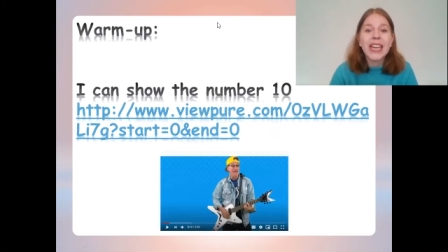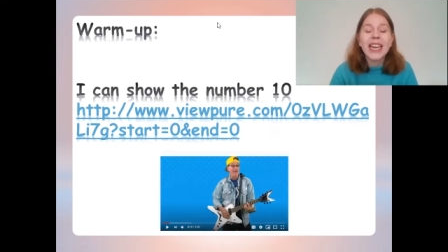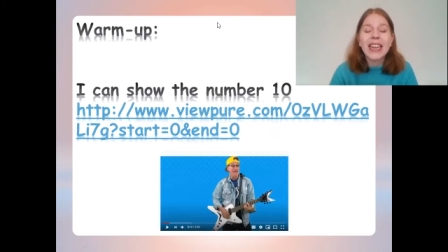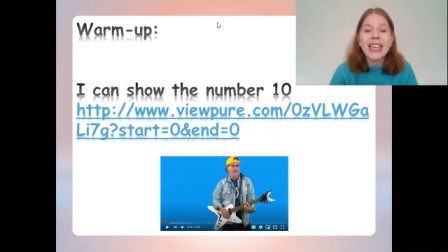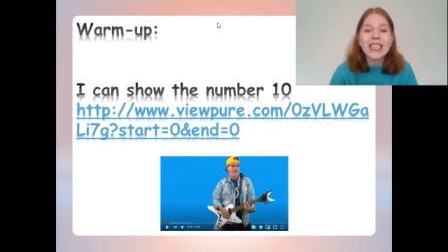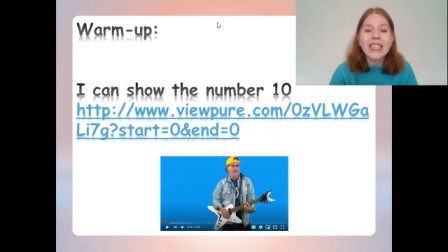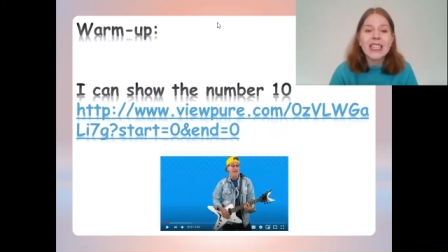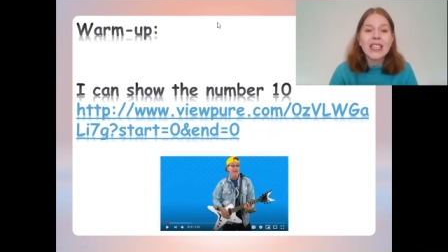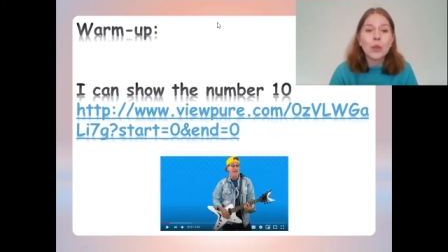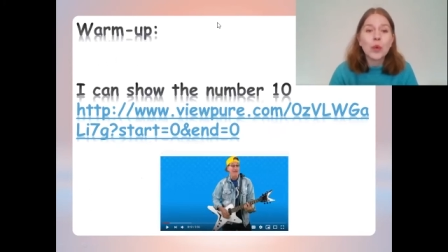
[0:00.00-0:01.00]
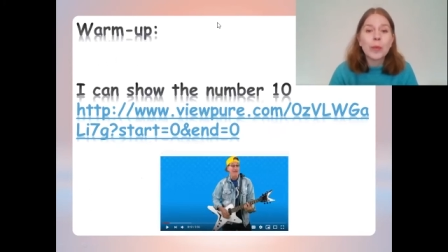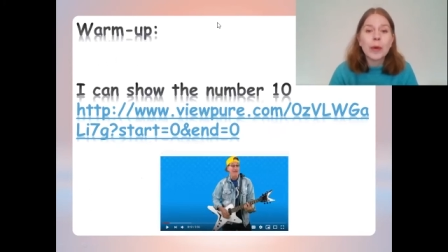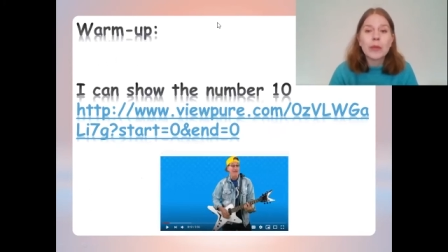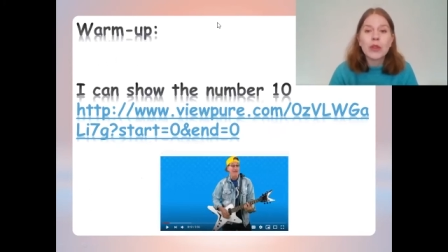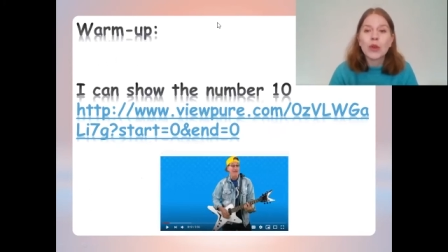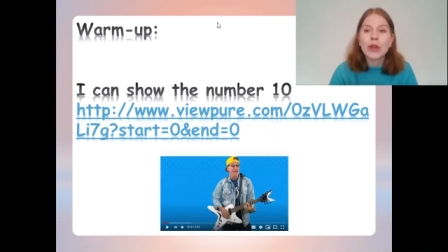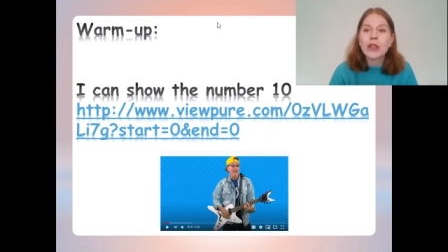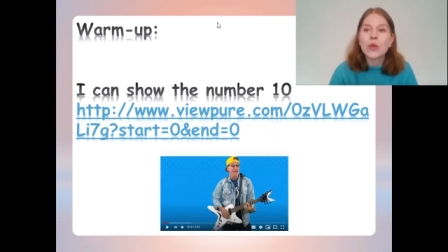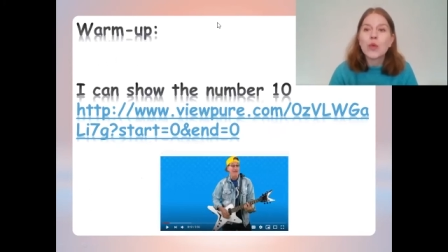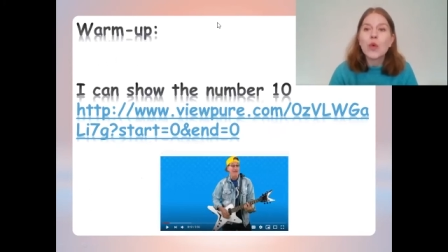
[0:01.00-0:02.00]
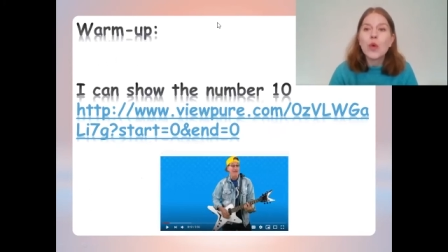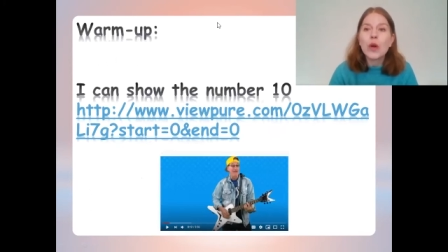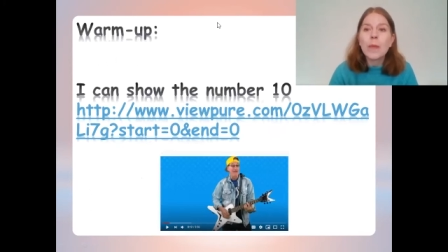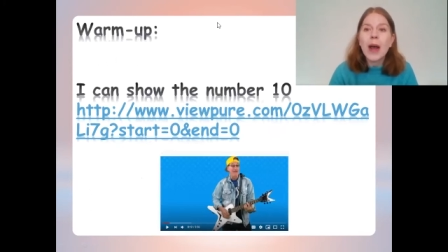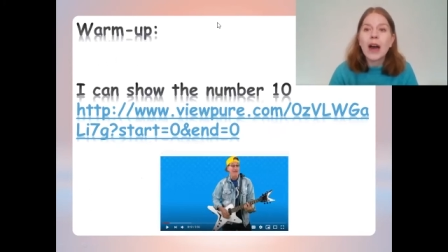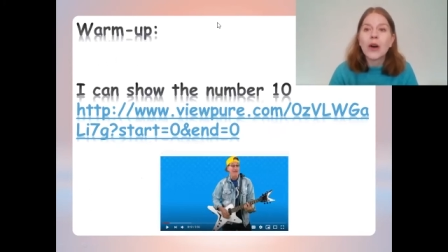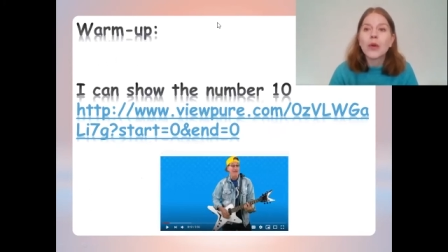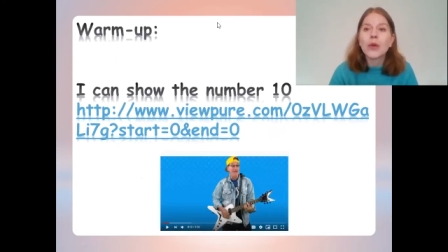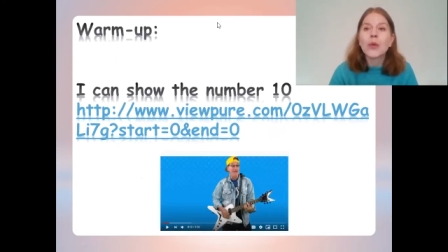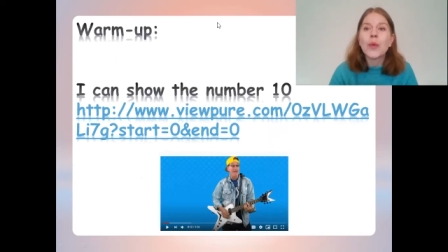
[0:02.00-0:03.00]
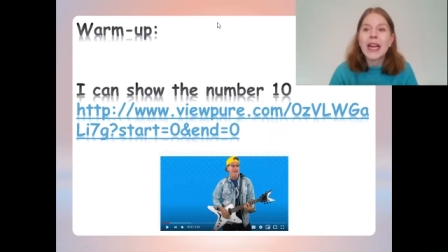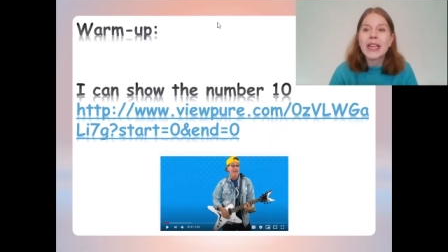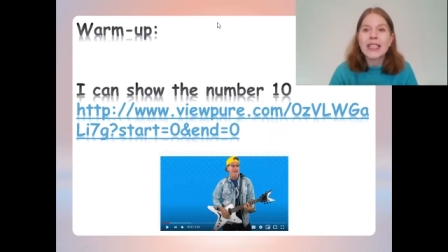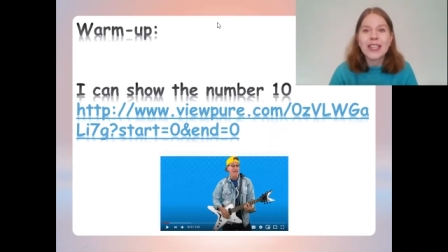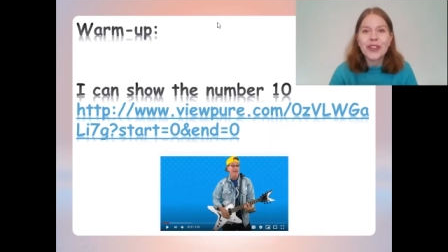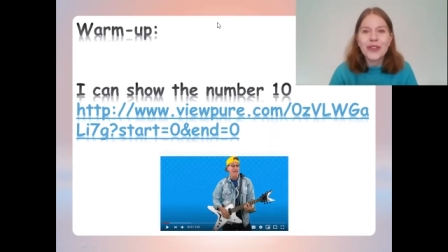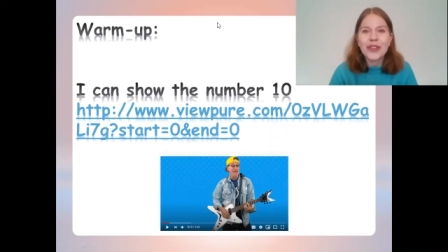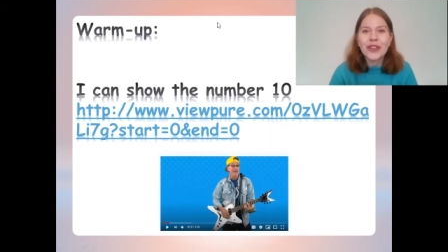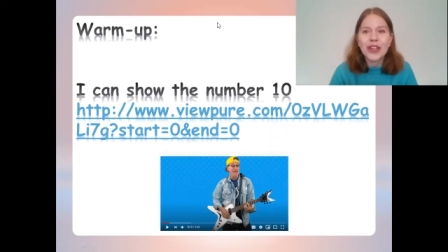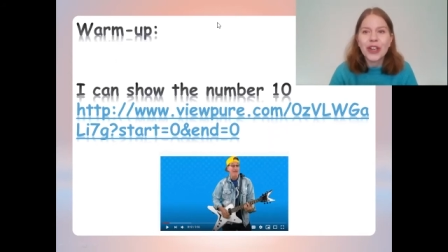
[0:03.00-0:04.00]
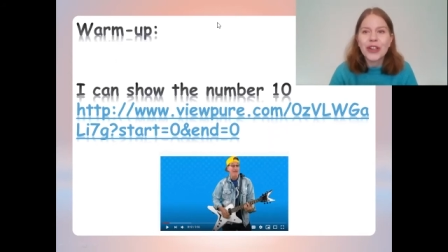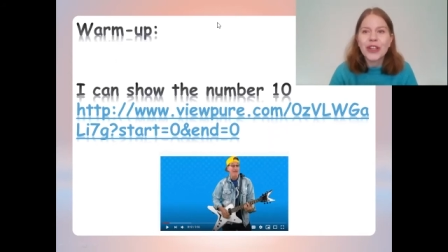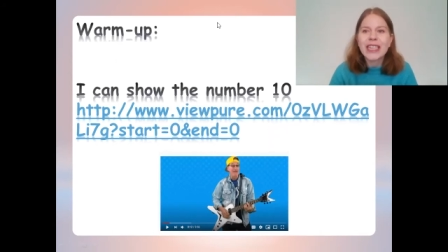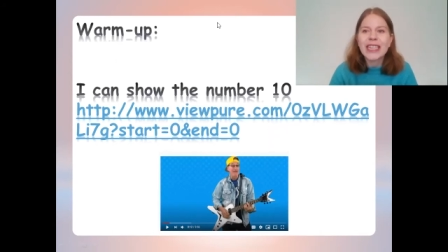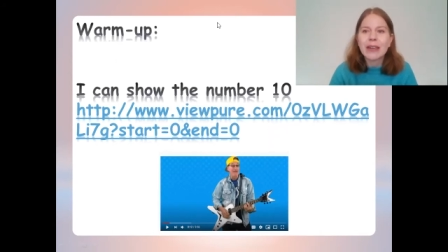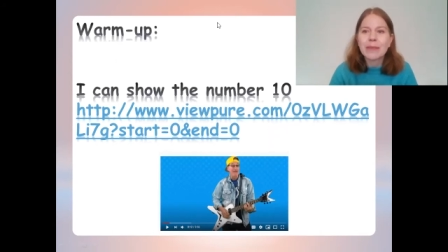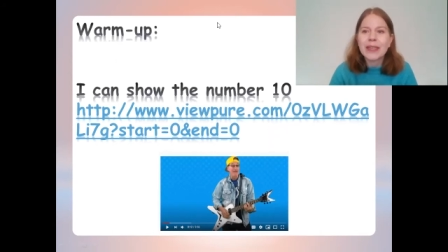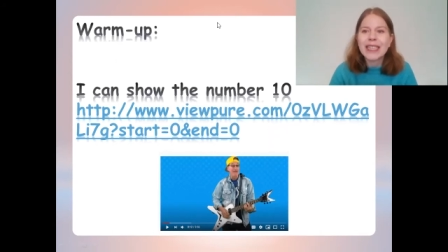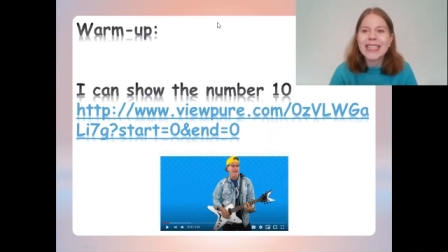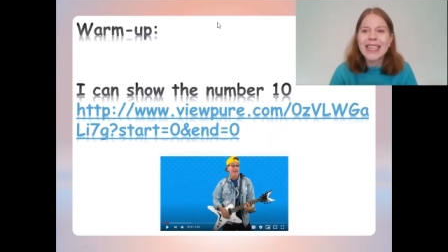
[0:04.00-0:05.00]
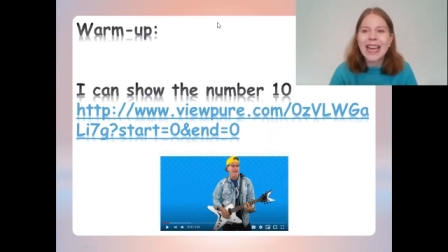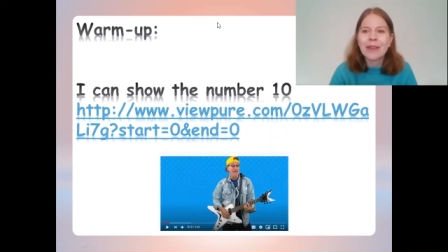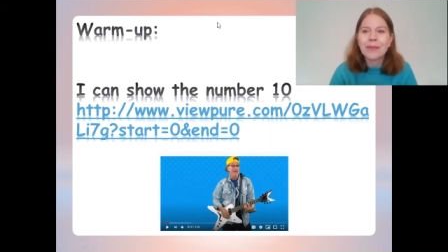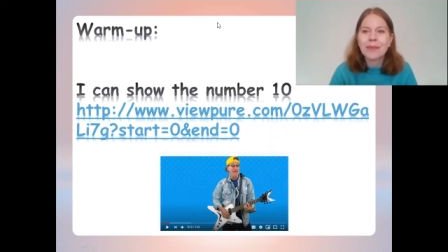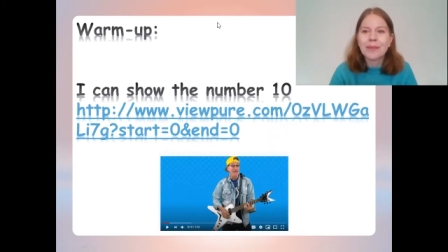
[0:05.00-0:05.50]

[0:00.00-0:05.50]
And this warm-up song is all about the ways that you can show the number 10.